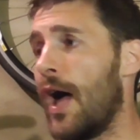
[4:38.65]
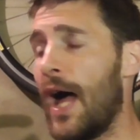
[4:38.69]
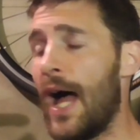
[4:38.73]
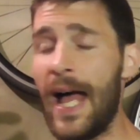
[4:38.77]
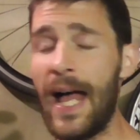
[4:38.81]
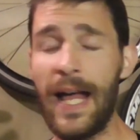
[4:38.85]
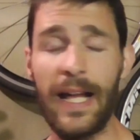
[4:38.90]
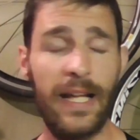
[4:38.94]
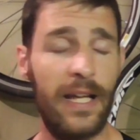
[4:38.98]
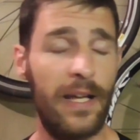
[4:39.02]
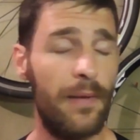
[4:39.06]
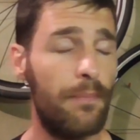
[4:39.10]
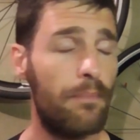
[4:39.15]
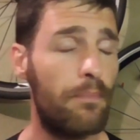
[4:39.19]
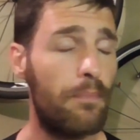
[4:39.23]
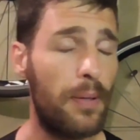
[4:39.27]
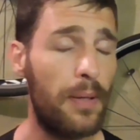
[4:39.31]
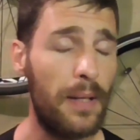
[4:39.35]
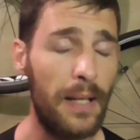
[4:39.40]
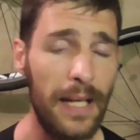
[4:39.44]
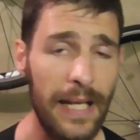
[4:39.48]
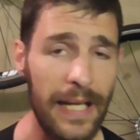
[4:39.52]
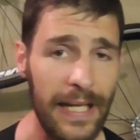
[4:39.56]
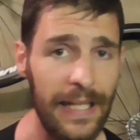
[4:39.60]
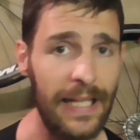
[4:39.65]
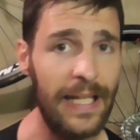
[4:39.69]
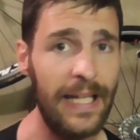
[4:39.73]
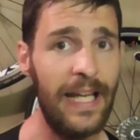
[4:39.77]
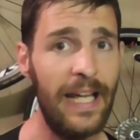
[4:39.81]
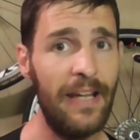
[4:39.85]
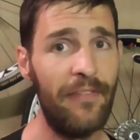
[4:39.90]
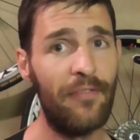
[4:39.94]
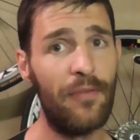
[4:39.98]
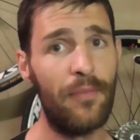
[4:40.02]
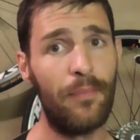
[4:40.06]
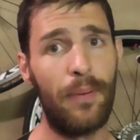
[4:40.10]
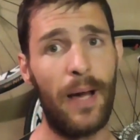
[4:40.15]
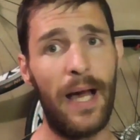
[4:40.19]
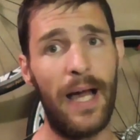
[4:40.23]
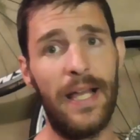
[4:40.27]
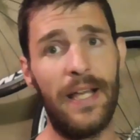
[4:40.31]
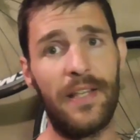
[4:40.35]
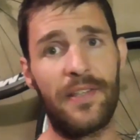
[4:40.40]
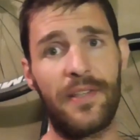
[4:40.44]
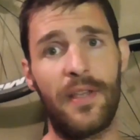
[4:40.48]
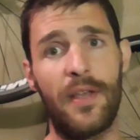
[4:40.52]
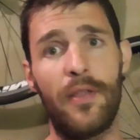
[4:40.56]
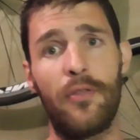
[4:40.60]
a completely even
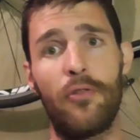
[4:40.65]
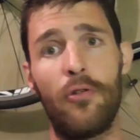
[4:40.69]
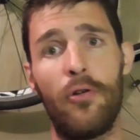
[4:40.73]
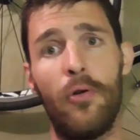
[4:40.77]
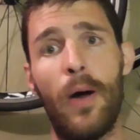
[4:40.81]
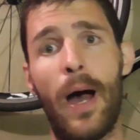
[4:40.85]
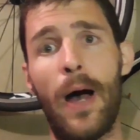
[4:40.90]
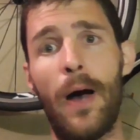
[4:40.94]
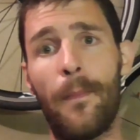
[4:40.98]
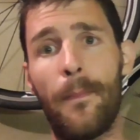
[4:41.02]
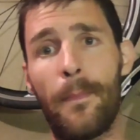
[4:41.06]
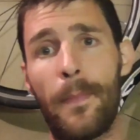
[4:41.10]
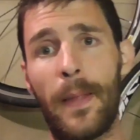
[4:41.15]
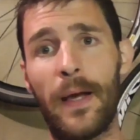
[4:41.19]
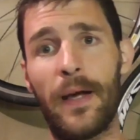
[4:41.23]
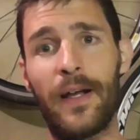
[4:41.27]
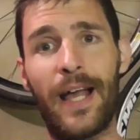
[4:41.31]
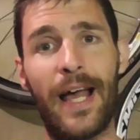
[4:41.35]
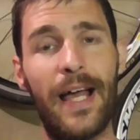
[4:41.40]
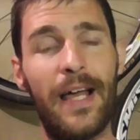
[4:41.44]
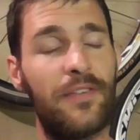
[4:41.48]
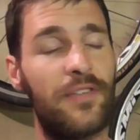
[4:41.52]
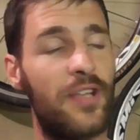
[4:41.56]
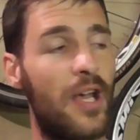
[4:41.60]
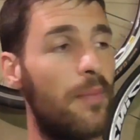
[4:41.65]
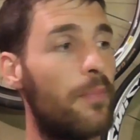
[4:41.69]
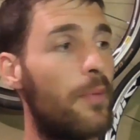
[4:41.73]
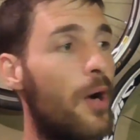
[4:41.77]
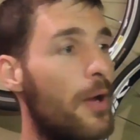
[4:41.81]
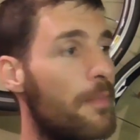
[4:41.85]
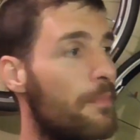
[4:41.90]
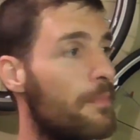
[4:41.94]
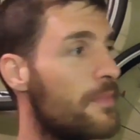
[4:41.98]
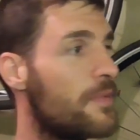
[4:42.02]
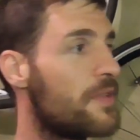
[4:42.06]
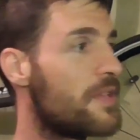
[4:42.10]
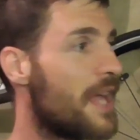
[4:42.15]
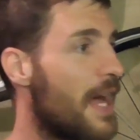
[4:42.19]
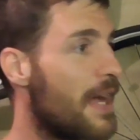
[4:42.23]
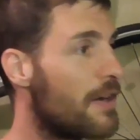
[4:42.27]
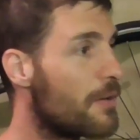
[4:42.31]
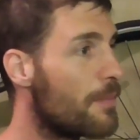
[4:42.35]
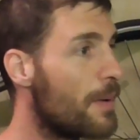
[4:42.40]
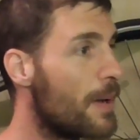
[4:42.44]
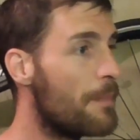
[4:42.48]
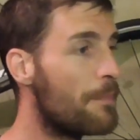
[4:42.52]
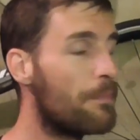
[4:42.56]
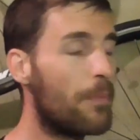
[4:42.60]
pace throughout. Okay, so it might sound
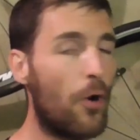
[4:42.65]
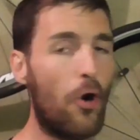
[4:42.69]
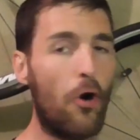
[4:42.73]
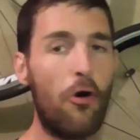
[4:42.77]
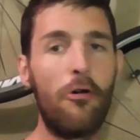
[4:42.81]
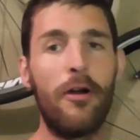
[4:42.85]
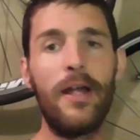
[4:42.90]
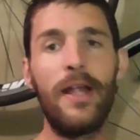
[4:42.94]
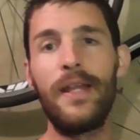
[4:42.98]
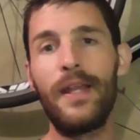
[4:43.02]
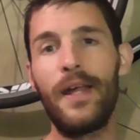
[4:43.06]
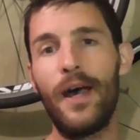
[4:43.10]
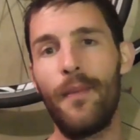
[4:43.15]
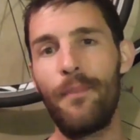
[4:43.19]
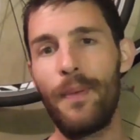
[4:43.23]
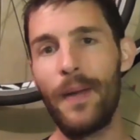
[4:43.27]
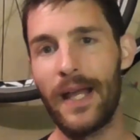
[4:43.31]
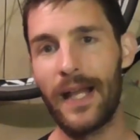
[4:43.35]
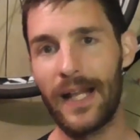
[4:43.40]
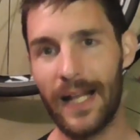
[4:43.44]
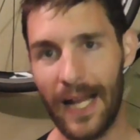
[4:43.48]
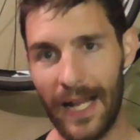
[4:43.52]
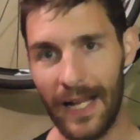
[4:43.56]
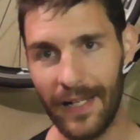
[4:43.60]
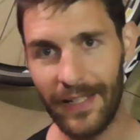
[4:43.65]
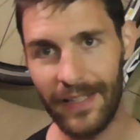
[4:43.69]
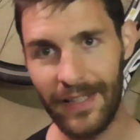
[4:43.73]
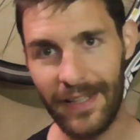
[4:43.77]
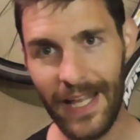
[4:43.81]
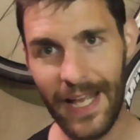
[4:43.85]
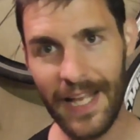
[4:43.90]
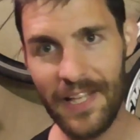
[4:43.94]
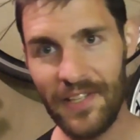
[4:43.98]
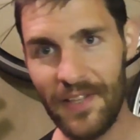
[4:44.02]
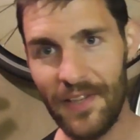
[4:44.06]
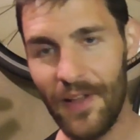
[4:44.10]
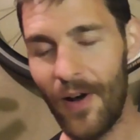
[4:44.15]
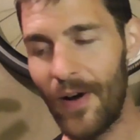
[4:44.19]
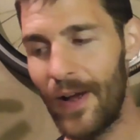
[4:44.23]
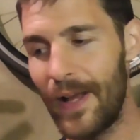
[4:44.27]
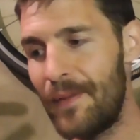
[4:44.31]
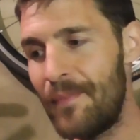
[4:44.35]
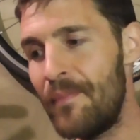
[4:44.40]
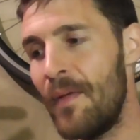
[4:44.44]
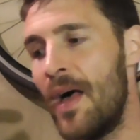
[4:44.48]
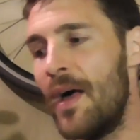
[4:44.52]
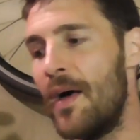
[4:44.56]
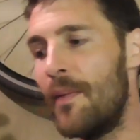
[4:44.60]
a bit boring, a bit
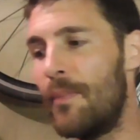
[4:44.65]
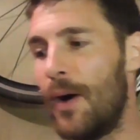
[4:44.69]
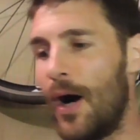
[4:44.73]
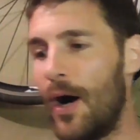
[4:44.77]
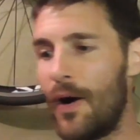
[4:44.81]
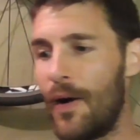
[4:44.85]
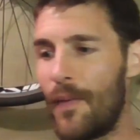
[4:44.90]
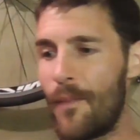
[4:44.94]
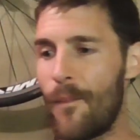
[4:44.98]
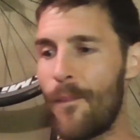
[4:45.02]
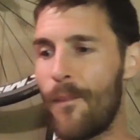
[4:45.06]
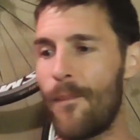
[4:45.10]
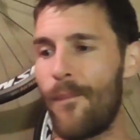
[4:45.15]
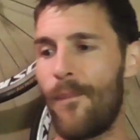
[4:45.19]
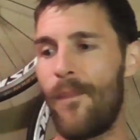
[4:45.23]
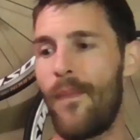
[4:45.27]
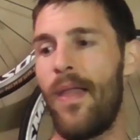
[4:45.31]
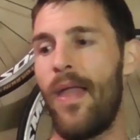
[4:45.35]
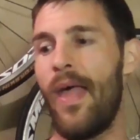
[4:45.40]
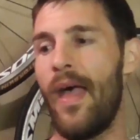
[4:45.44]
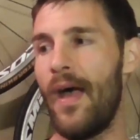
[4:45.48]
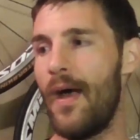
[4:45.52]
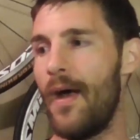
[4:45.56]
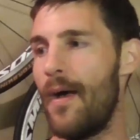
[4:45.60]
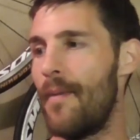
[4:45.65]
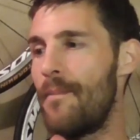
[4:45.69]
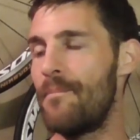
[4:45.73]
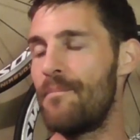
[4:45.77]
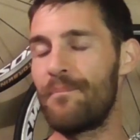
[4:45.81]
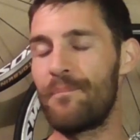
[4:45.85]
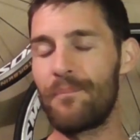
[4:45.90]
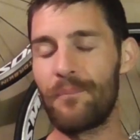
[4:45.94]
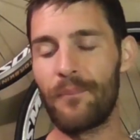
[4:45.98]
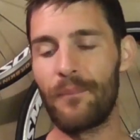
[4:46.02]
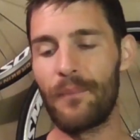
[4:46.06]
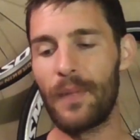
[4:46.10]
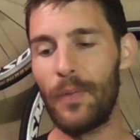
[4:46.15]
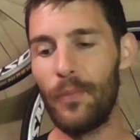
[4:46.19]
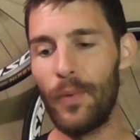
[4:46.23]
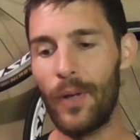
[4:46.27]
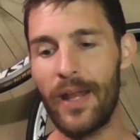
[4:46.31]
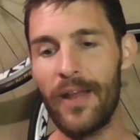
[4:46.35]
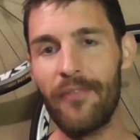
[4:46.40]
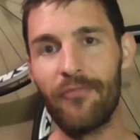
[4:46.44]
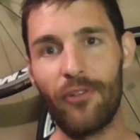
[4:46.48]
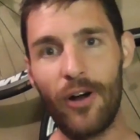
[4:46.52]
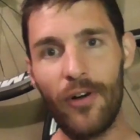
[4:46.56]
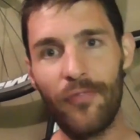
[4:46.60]
clandestine, but
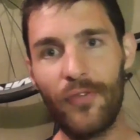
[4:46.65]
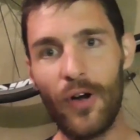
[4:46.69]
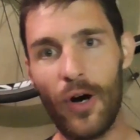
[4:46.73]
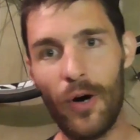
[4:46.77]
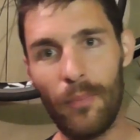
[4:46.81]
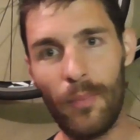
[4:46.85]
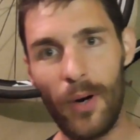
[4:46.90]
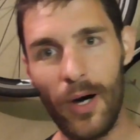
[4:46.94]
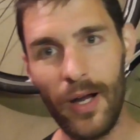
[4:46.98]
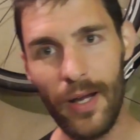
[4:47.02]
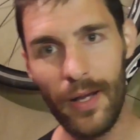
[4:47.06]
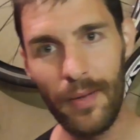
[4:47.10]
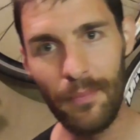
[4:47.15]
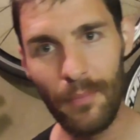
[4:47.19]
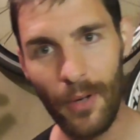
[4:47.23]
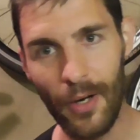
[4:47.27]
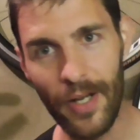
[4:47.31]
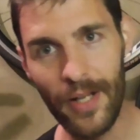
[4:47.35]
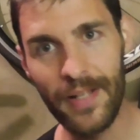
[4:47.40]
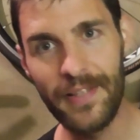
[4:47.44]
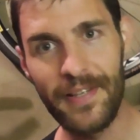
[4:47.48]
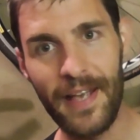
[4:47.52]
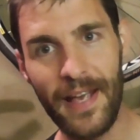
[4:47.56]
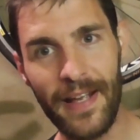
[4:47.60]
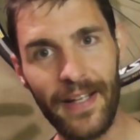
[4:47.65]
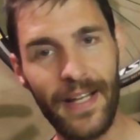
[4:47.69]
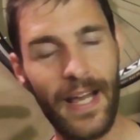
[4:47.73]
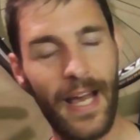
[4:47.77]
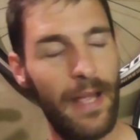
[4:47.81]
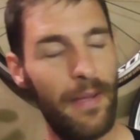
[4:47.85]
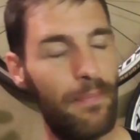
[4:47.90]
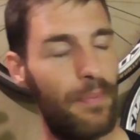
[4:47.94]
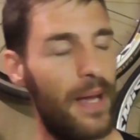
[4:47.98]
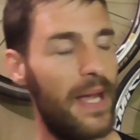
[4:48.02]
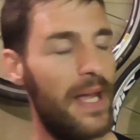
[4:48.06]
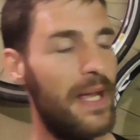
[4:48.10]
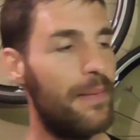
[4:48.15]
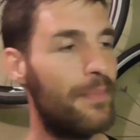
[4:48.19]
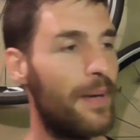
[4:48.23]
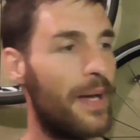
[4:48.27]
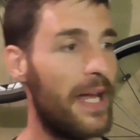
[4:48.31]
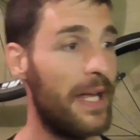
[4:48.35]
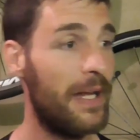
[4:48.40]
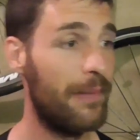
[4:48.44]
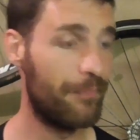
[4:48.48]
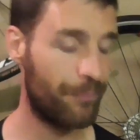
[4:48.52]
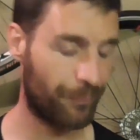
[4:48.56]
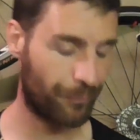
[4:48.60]
whenever I've got my 10k
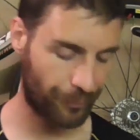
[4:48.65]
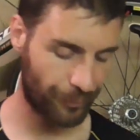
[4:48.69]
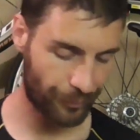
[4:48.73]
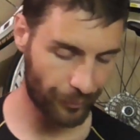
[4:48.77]
PB,